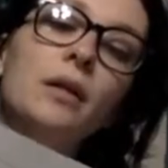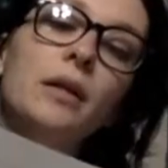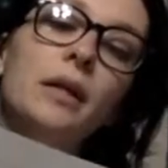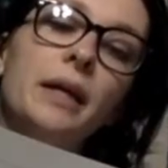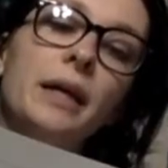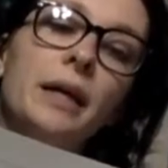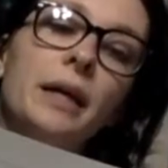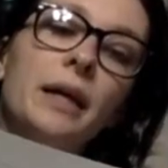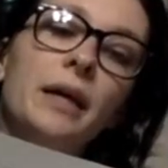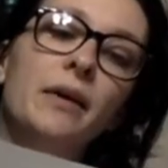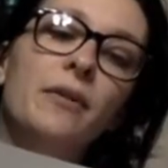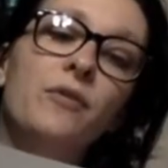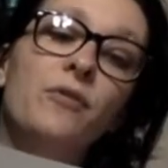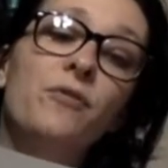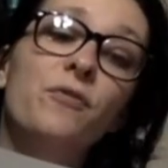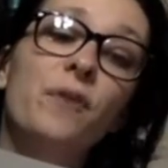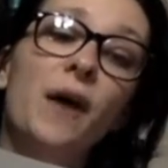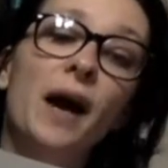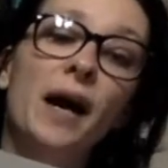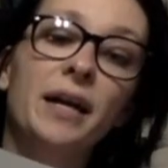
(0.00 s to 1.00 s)
and
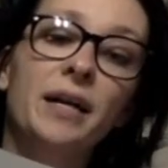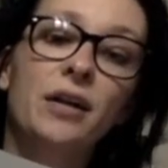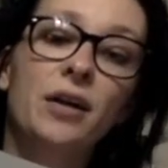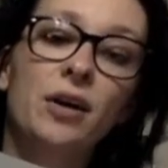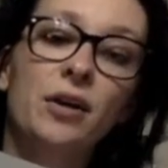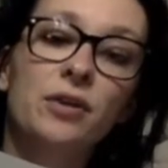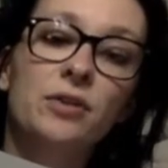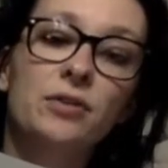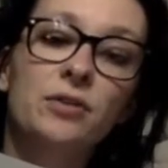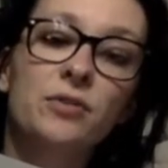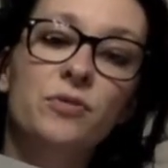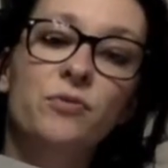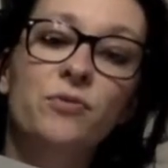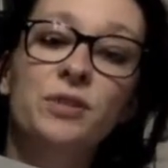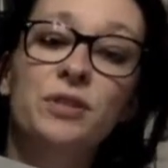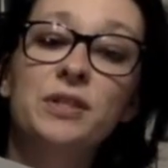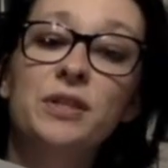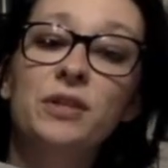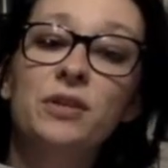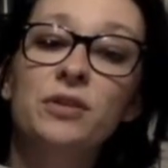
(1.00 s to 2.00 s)
fine arts,
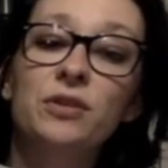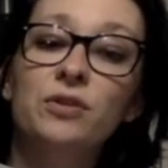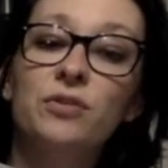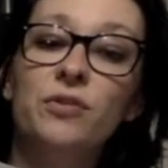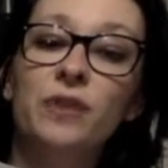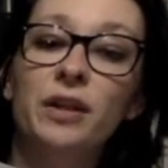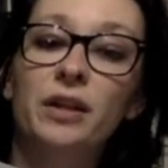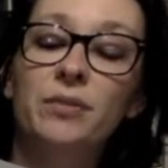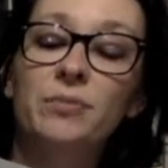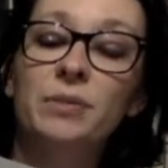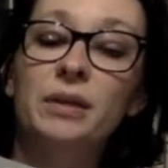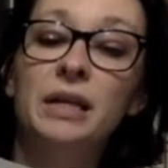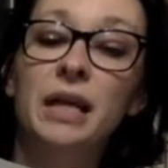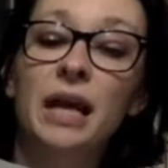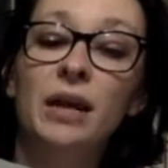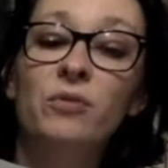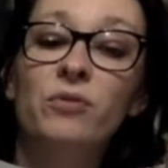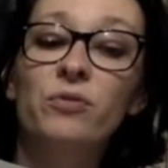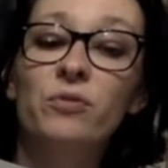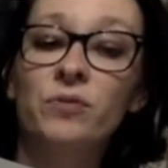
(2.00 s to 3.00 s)
physical development
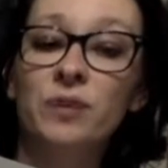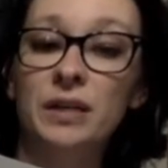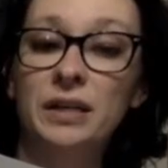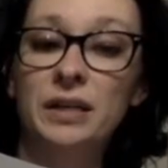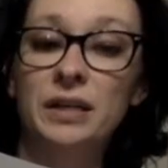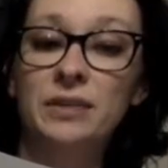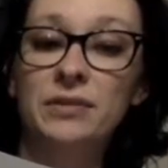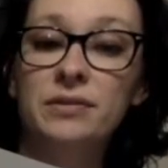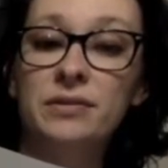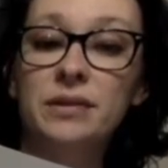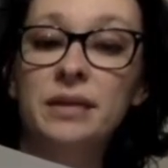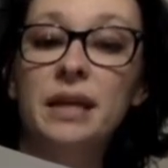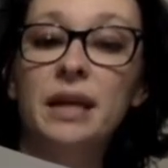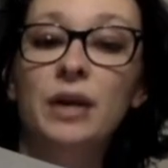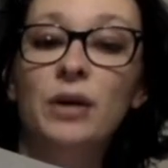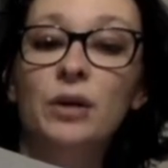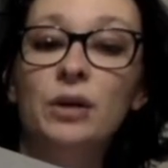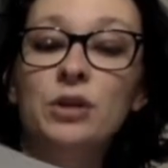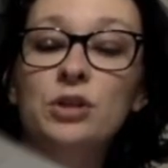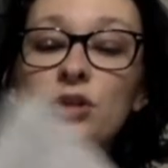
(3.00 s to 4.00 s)
and fitness,
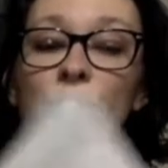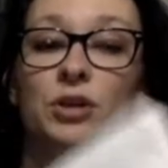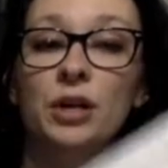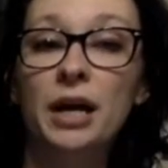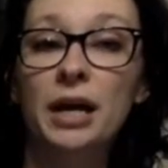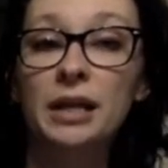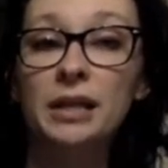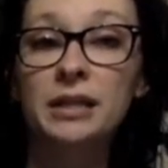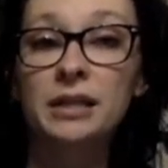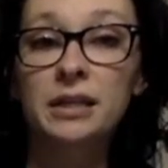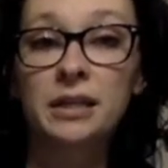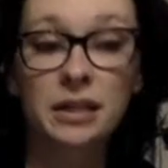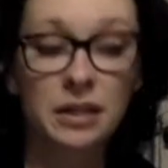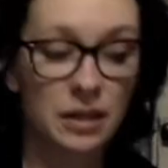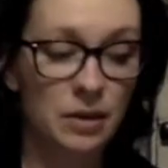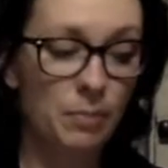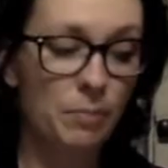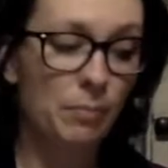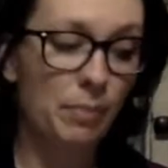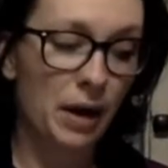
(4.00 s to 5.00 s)
character, and
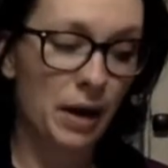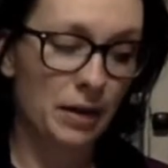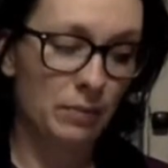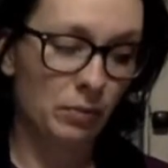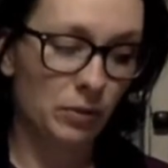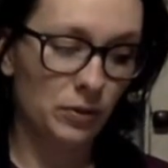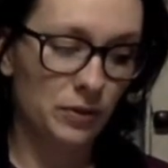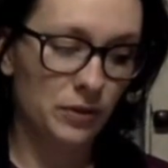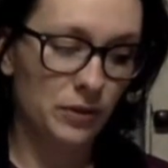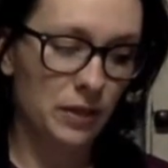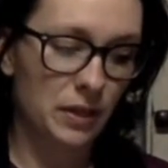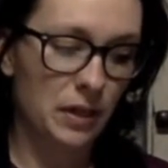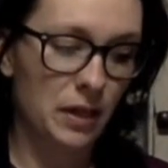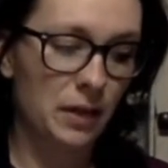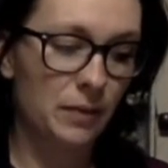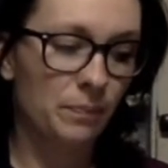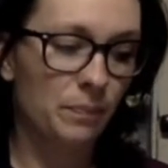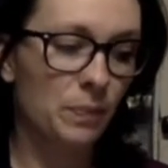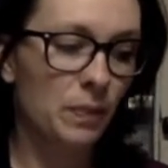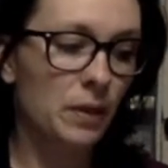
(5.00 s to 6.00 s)
Bible
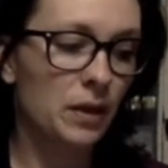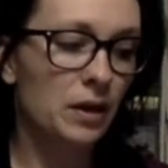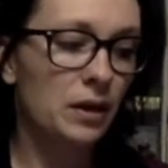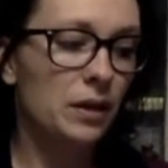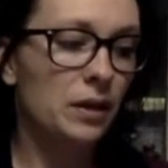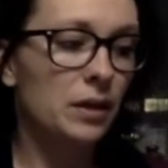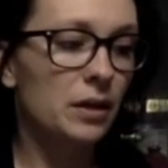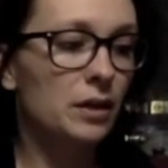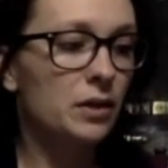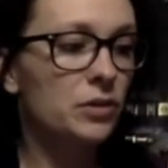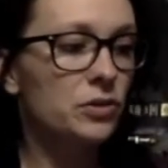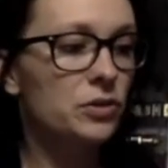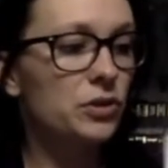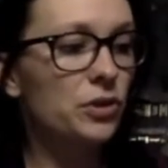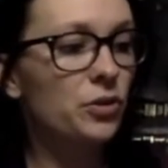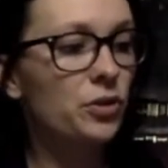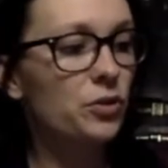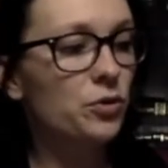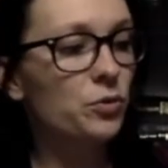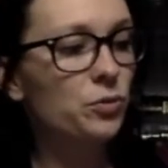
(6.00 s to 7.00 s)
study.
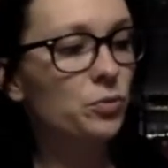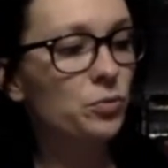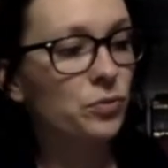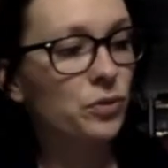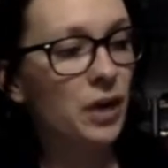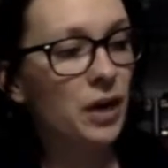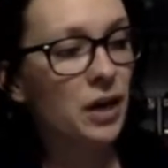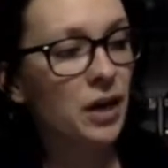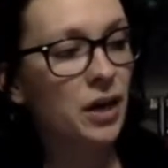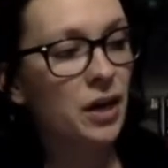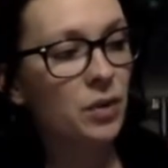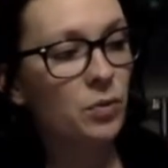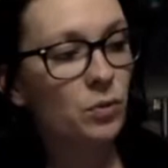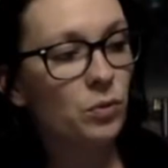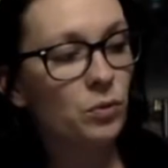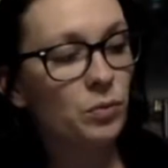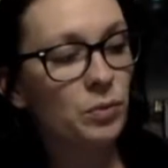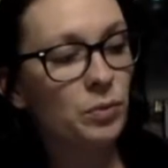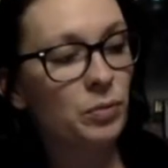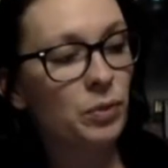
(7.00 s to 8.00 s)
So they will
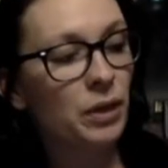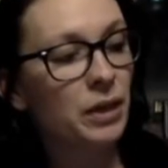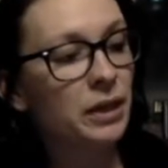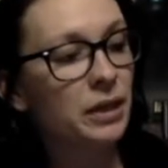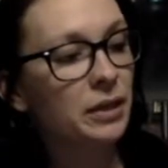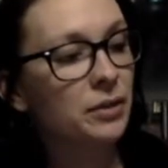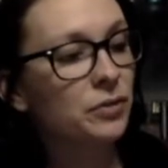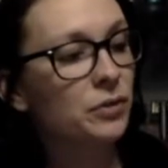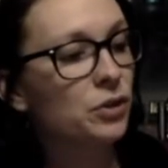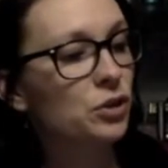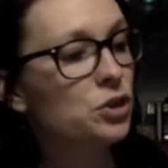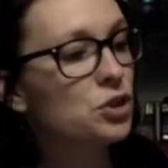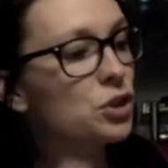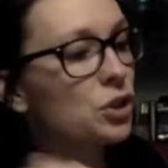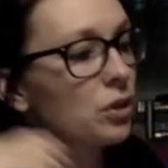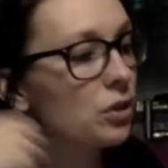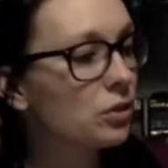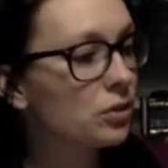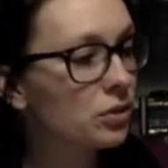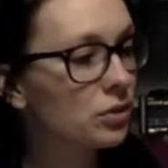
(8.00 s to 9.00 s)
be writing in their
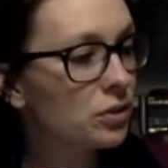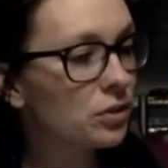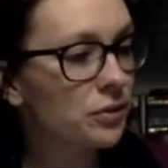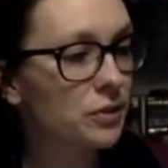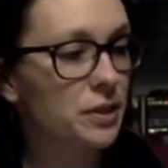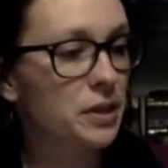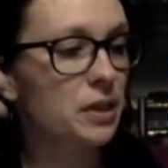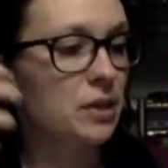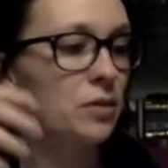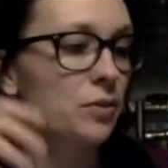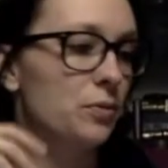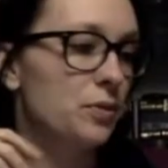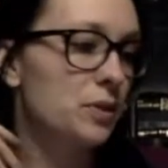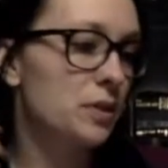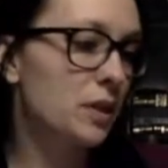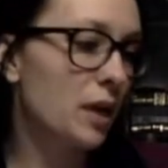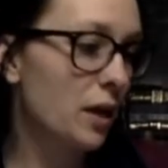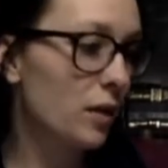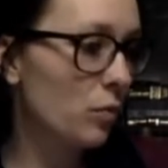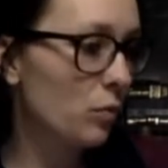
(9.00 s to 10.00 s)
journal, learning new
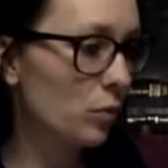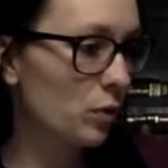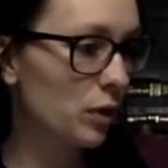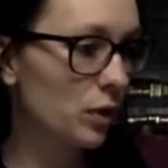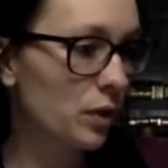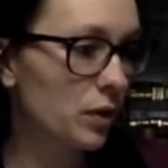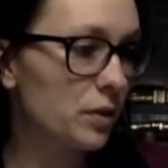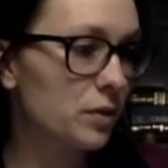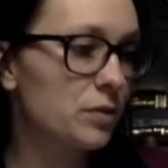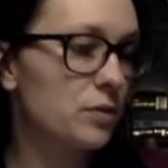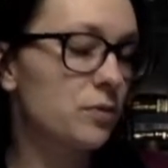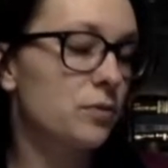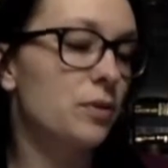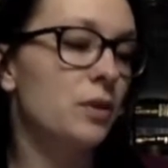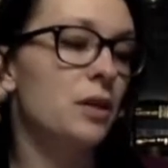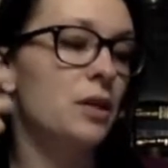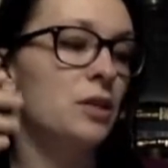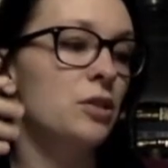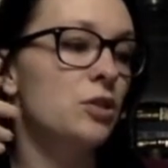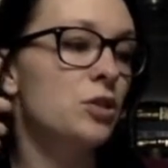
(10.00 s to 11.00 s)
sight words,
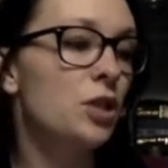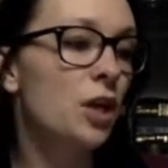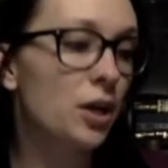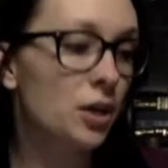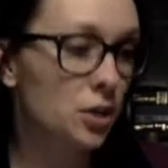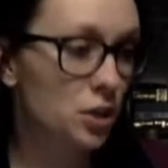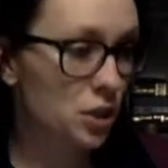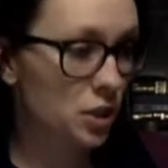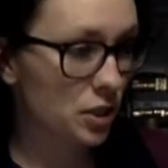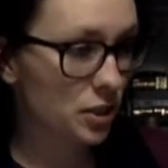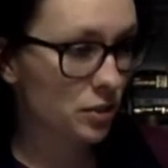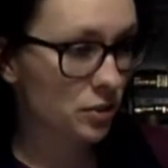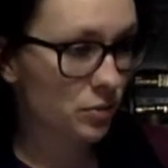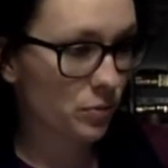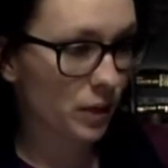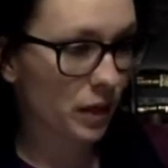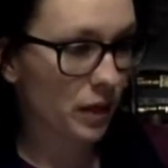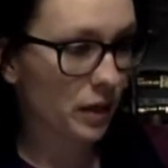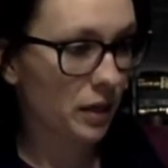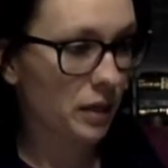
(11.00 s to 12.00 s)
conjunctions,
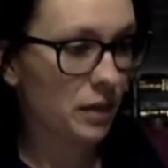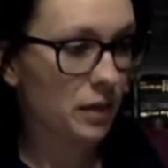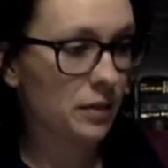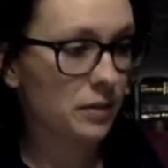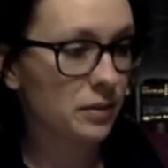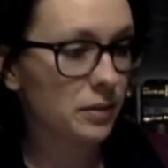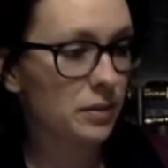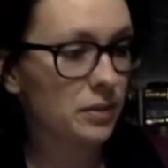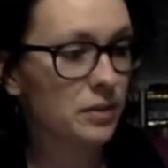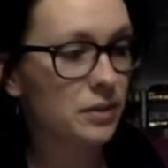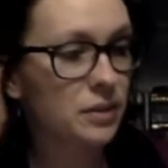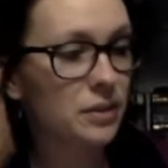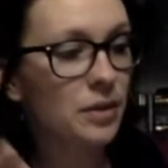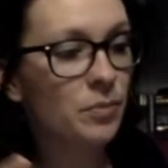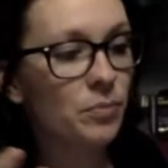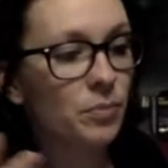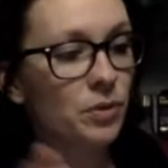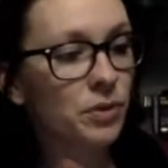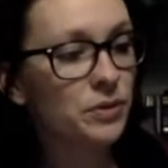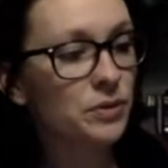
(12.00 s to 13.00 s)
recognizing
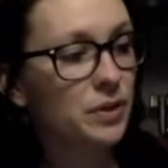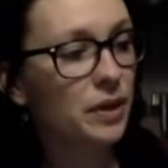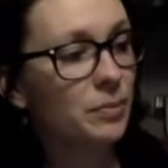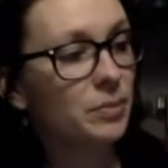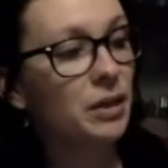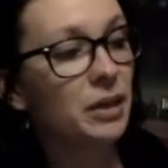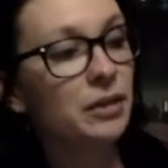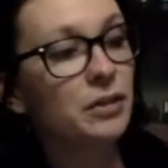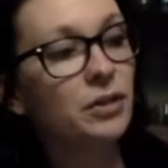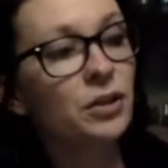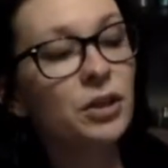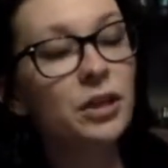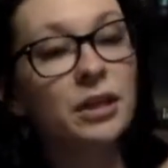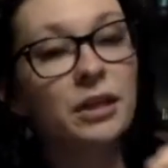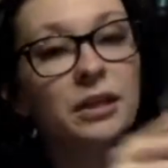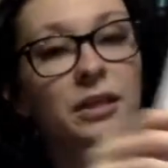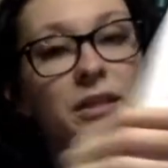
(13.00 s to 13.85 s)
symbols. I mean, look at